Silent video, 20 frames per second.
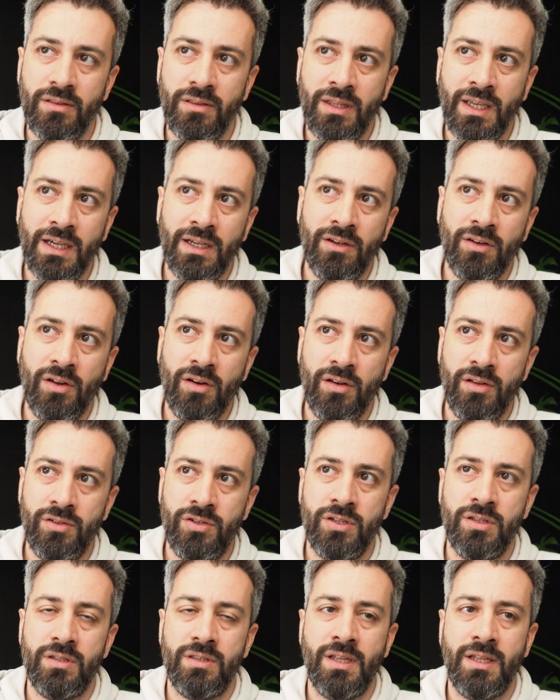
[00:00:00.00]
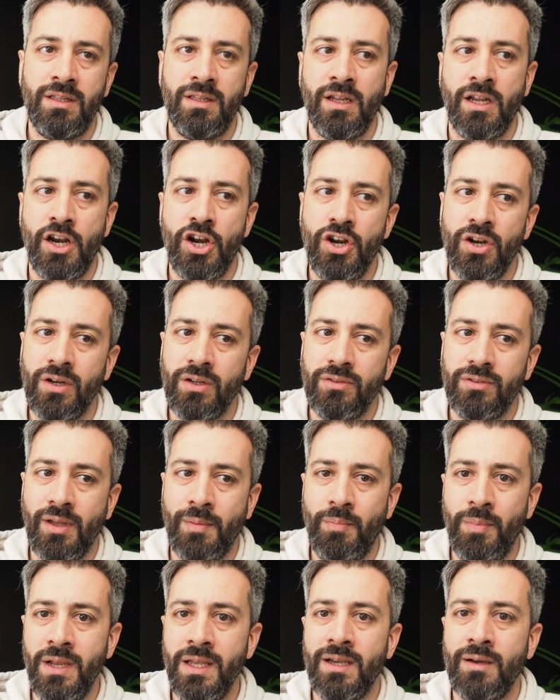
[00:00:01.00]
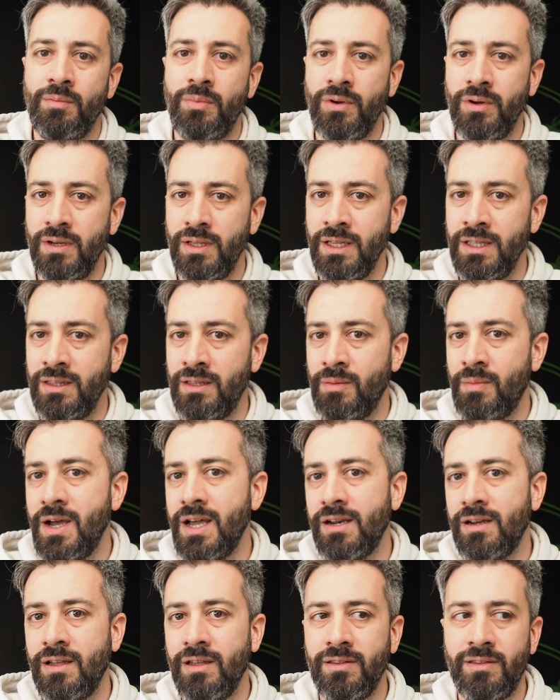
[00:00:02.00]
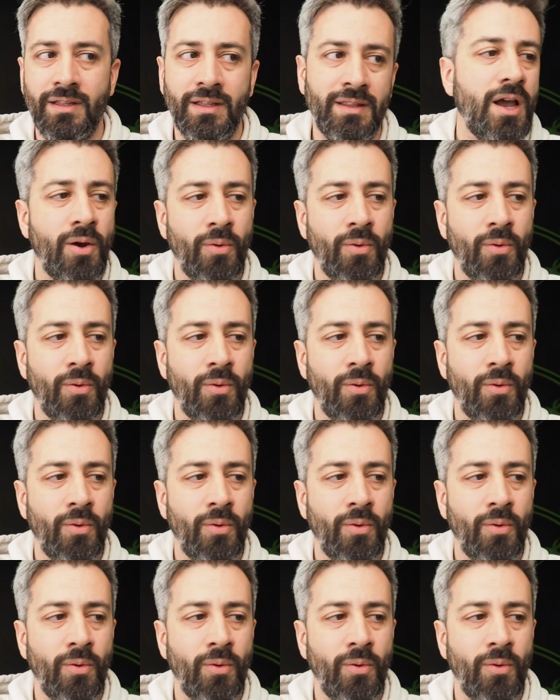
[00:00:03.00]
technologies that are not applicable in the market. And